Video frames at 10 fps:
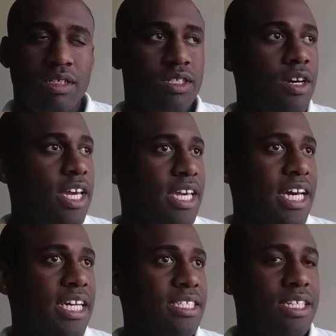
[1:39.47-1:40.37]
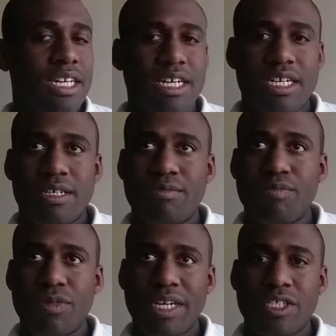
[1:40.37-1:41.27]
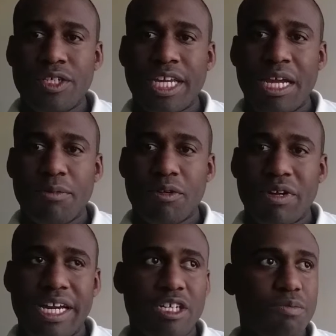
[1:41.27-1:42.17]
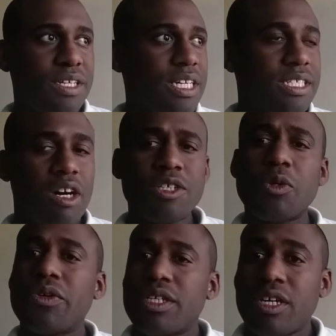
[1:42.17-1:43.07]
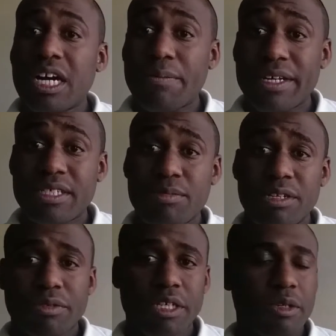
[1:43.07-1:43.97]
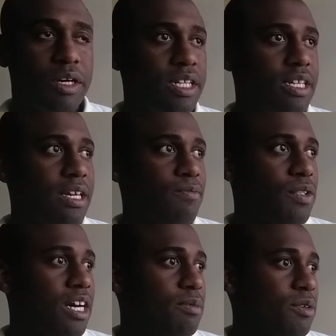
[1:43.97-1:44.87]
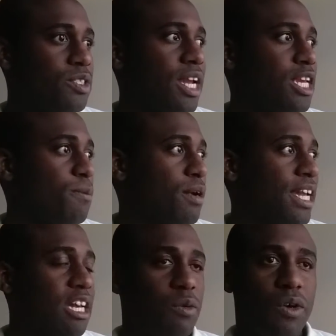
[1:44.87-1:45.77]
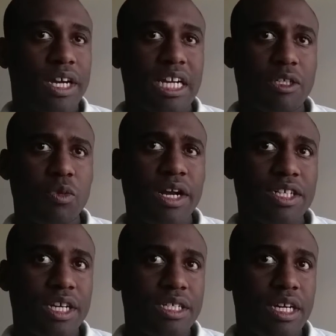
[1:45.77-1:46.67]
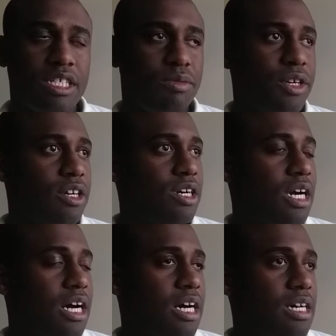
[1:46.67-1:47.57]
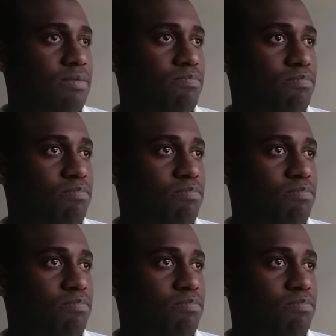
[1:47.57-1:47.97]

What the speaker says: So hey guys, I turned the camera around because I also want to talk about something really quickly. I was taking a break at work and I was watching a Doug DeMuro